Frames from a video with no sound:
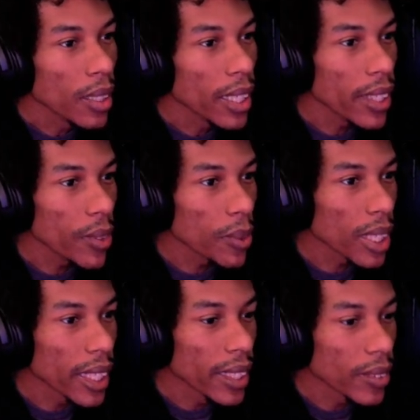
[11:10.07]
Either
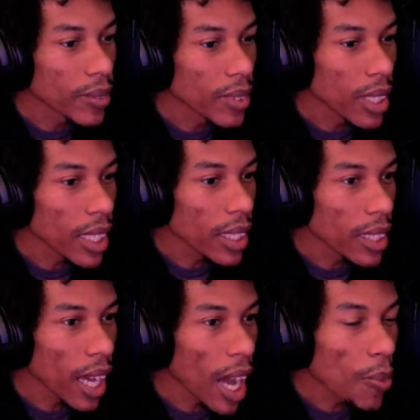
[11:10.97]
way,
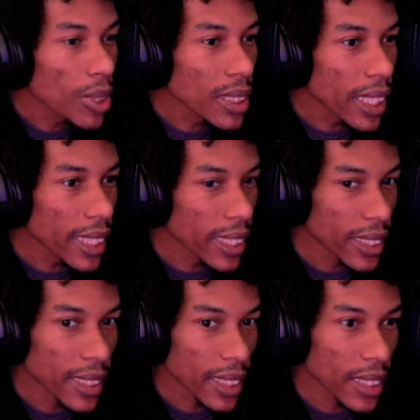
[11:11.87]
I will say
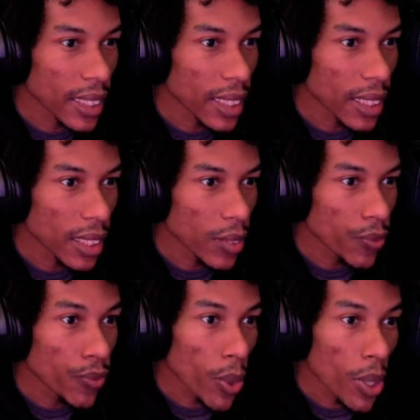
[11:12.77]
this.
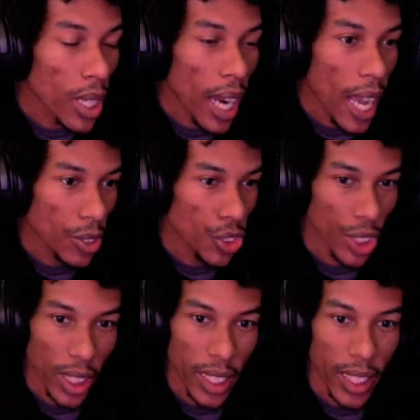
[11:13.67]
For how
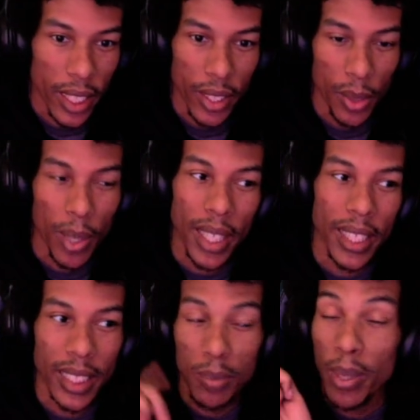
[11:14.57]
shitty the
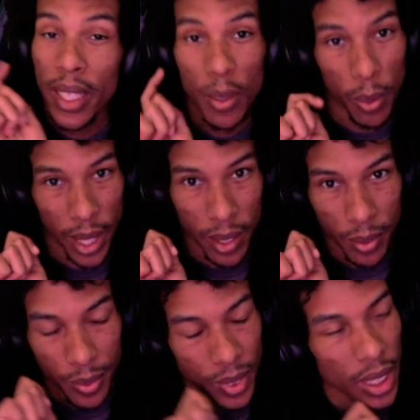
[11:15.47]
writing has been in WoW,
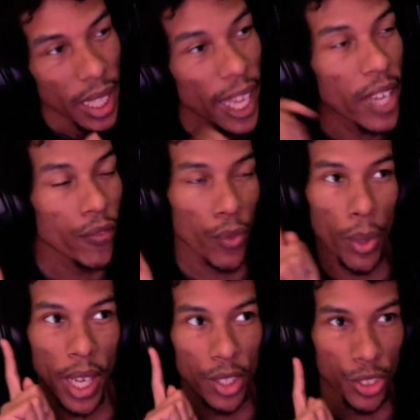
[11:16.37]
and
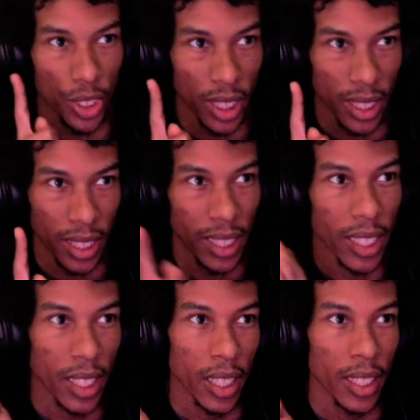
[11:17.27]
for how shitty
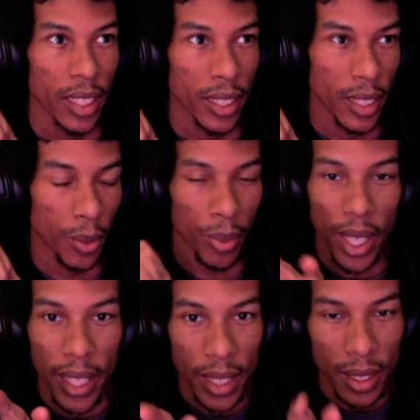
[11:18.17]
the
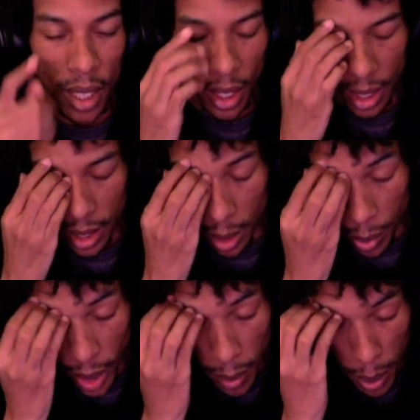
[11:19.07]

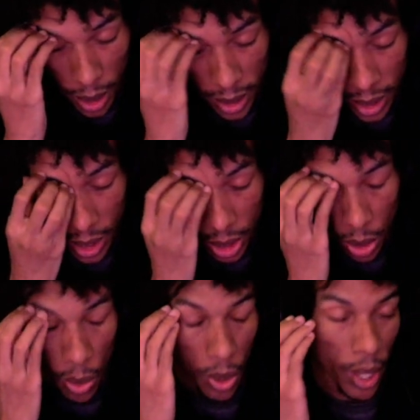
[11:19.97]
raid bosses
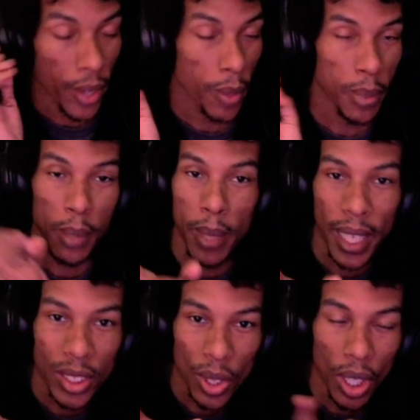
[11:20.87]
or the big
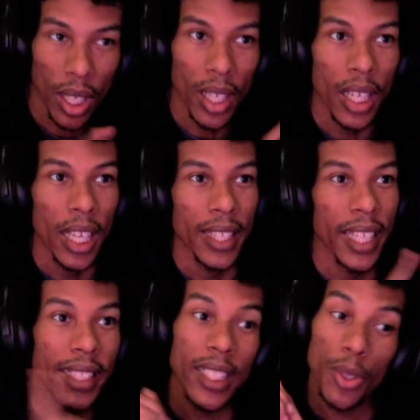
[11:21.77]
bads are,
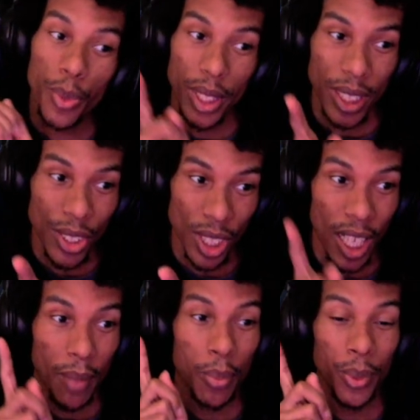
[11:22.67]
they did a really good
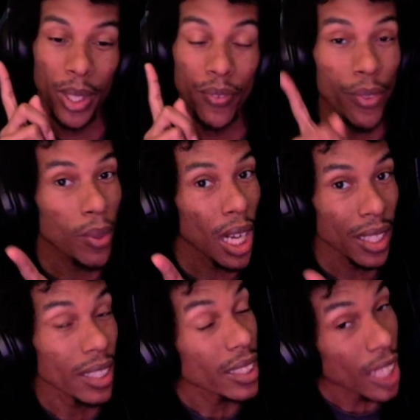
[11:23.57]
job with
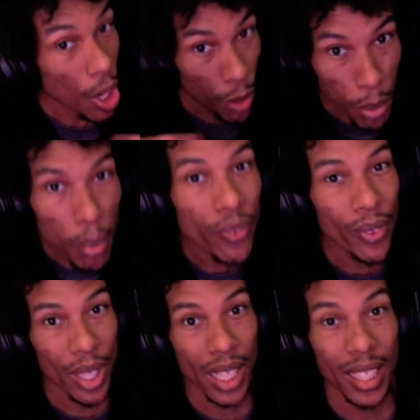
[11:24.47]
Farak. Y'all remember
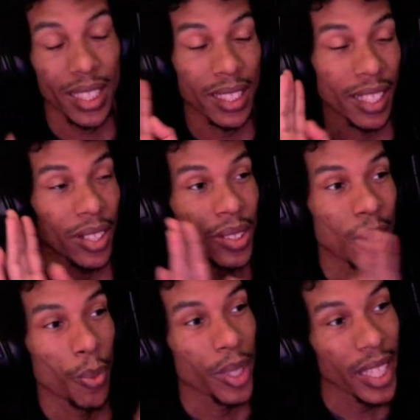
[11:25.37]
Farak. Now,
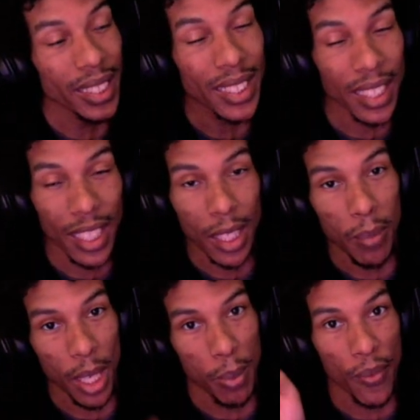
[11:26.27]
we can't say nothing
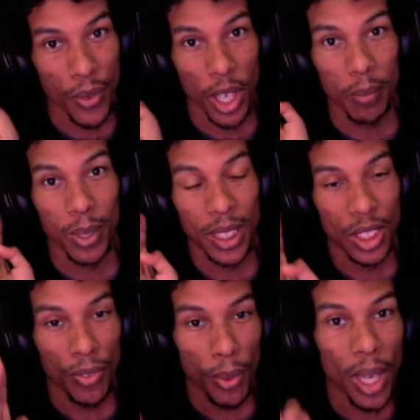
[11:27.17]
bad about Farak
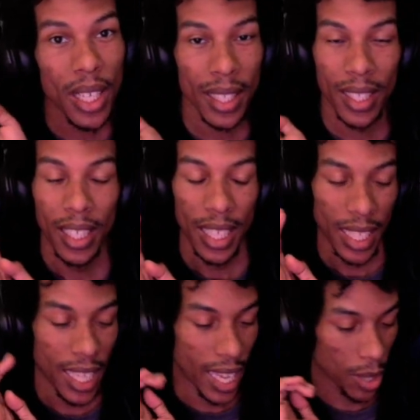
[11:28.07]
because Farak,
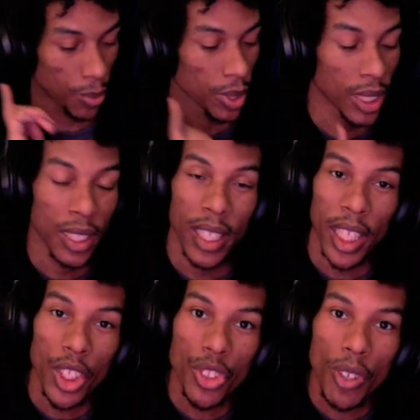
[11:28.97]
he had a really good
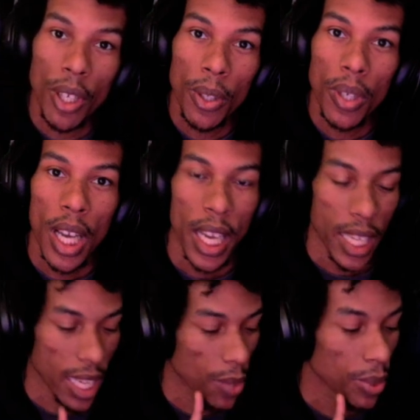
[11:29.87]
intro,
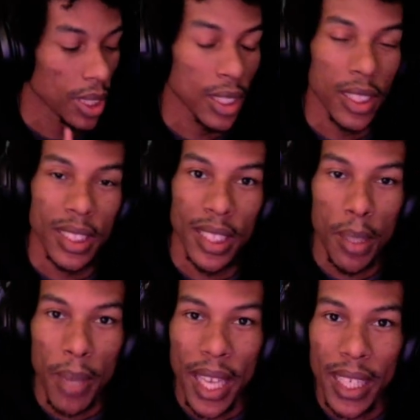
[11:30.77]
he had really good
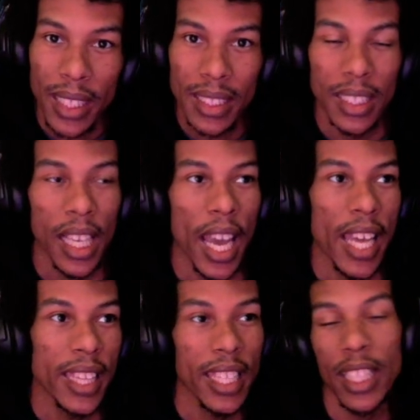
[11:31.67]
cinematics,
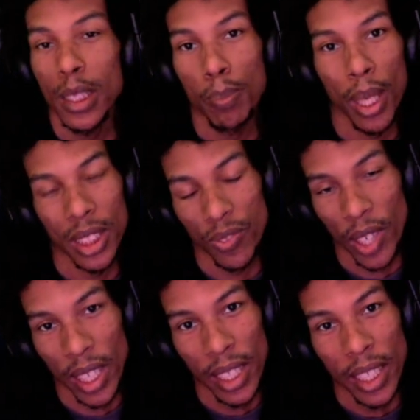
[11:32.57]
and then his boss
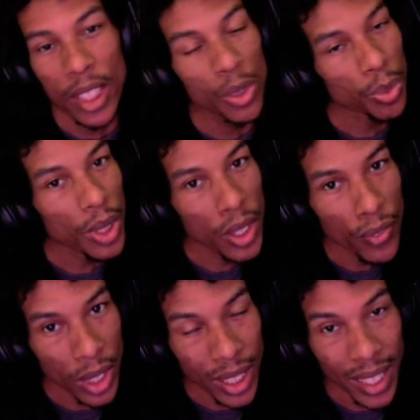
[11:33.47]
fight is really
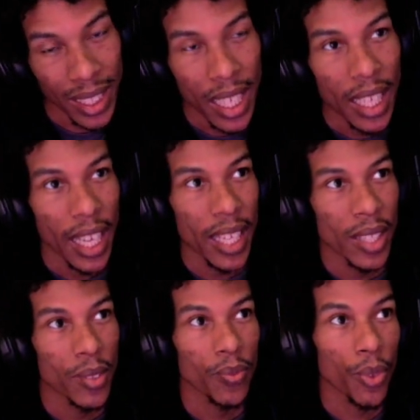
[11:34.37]
fun.
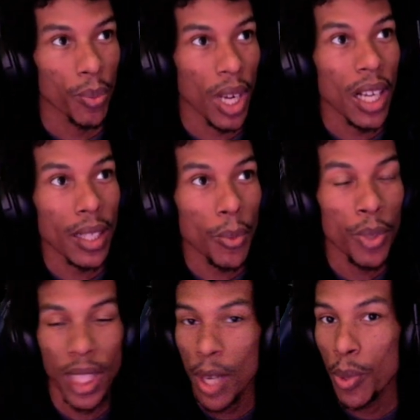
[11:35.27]
And Farak
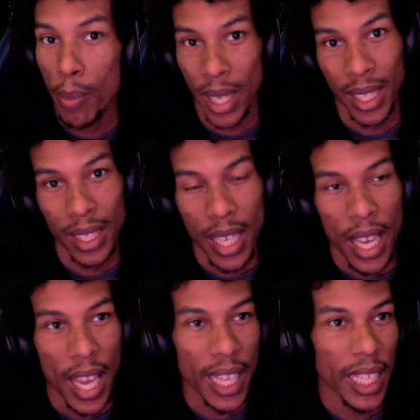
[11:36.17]
went out with a bang.
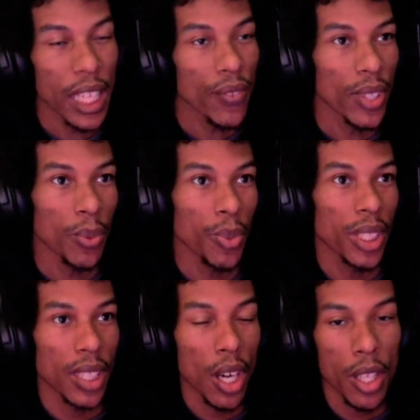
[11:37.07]
And even
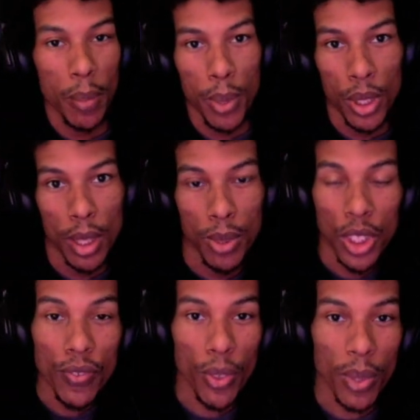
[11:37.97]
with all the build up
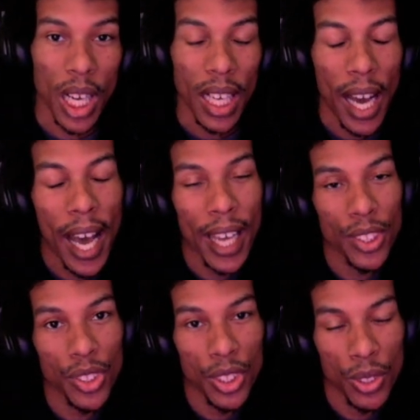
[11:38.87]
to Farak, I
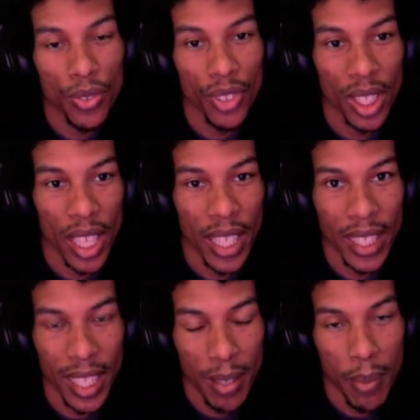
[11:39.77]
actually do feel like
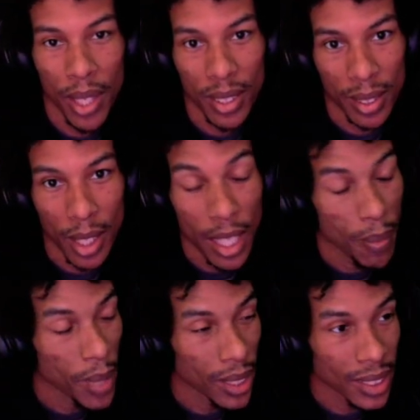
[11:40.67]
it
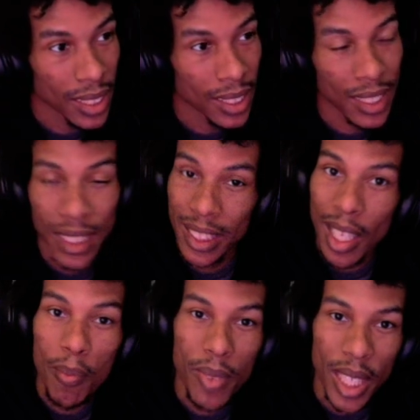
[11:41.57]
amounted to
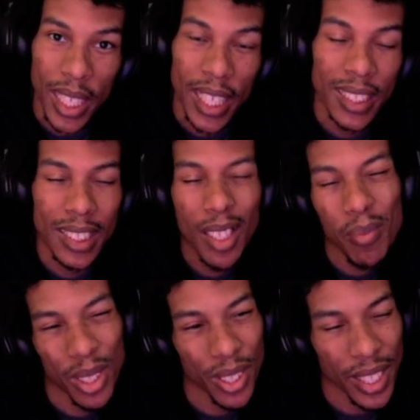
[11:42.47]
something in
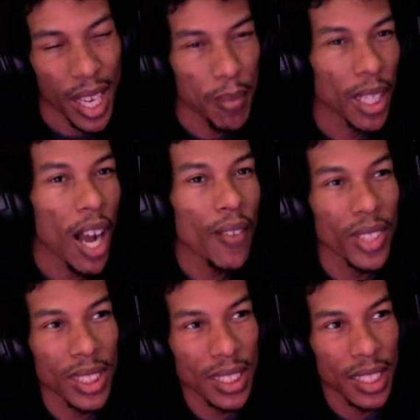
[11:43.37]
some degree. I mean,
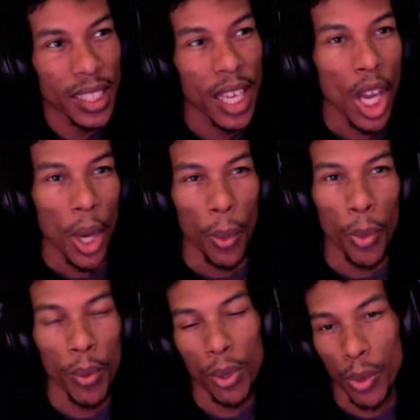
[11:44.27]
obviously,
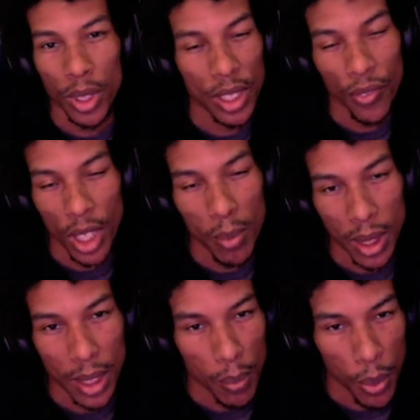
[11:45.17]
we were going to defeat him
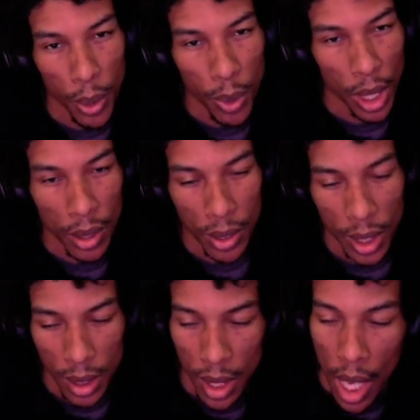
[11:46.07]
at some point. We all knew
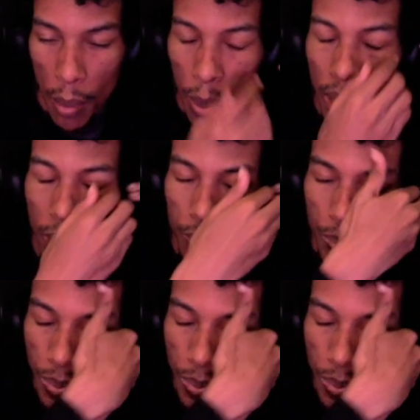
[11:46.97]
this. But